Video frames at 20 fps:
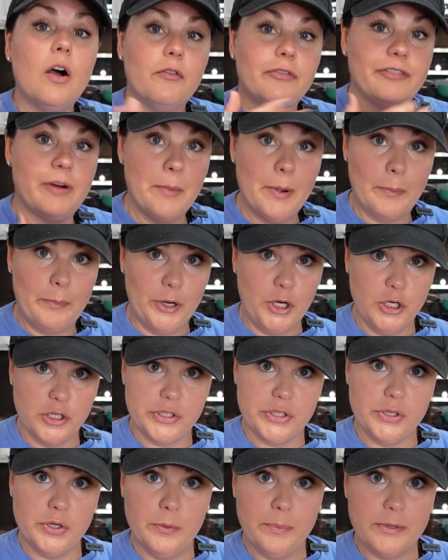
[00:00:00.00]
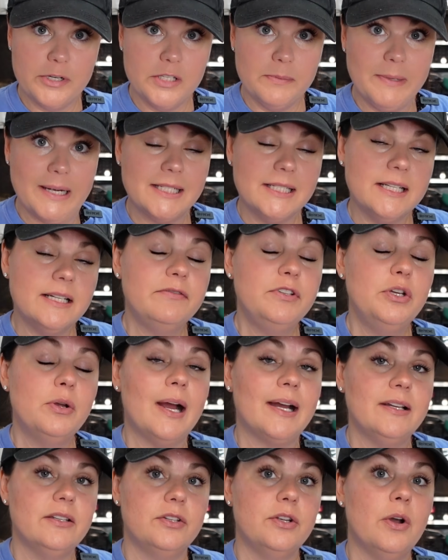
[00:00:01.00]
from a personal perspective, you
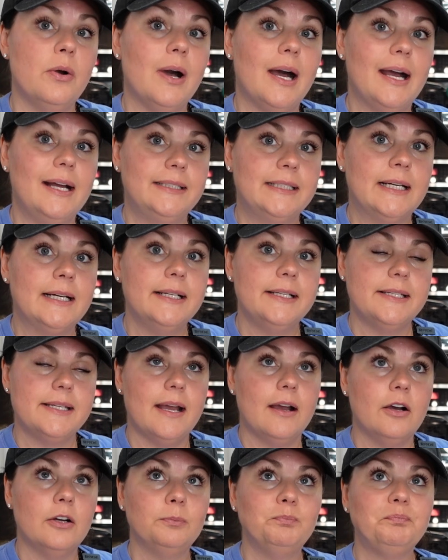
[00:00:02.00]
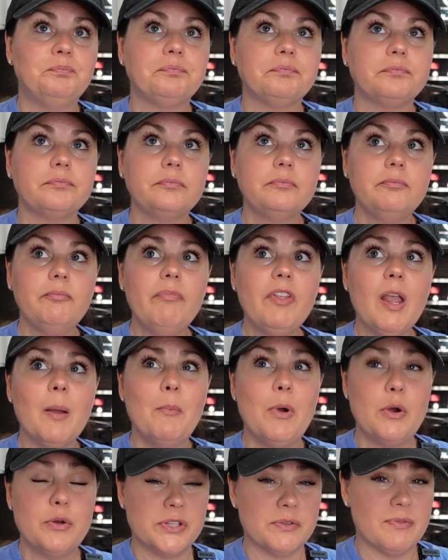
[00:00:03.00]
guys know I cut down.
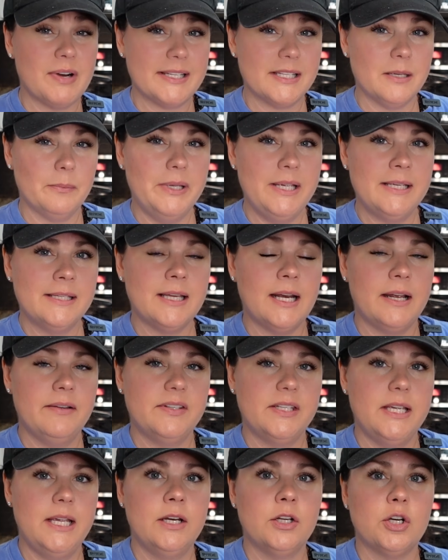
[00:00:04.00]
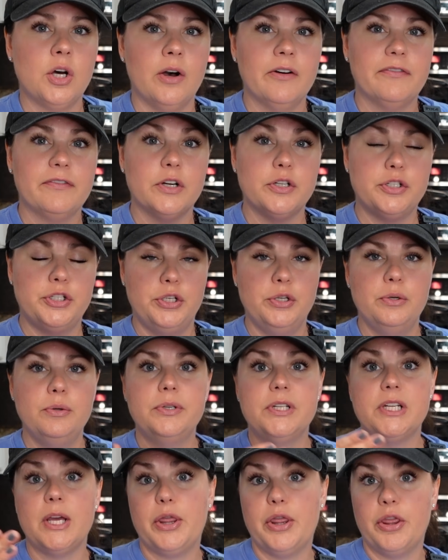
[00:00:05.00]
Most recipes that I've seen call for
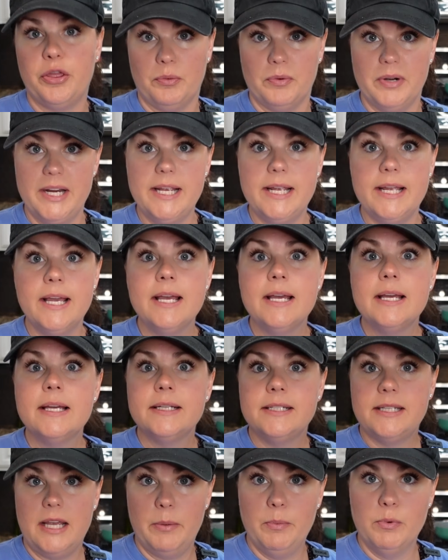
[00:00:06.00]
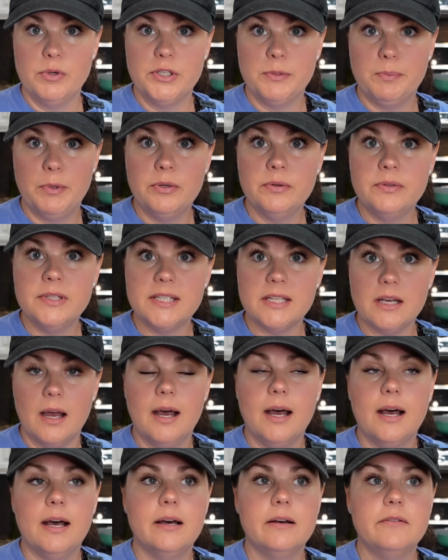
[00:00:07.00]
2 to 3 tablespoons
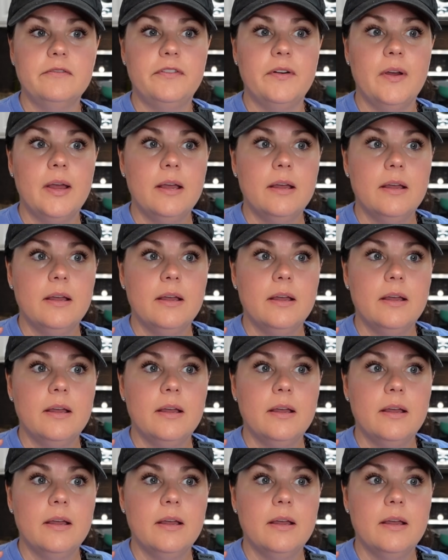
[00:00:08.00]
of